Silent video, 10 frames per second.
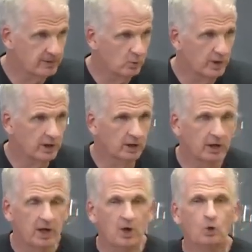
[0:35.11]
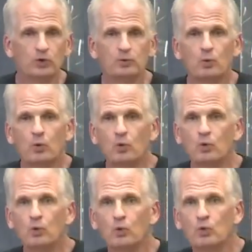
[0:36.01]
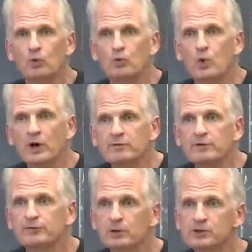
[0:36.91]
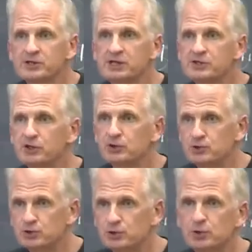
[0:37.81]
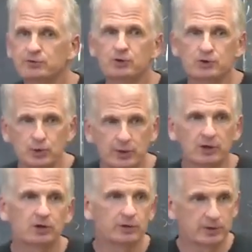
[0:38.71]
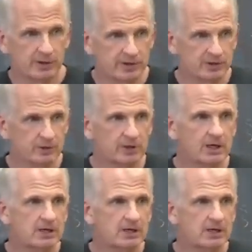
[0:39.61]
where one of the first things that you do if you're doing colonial history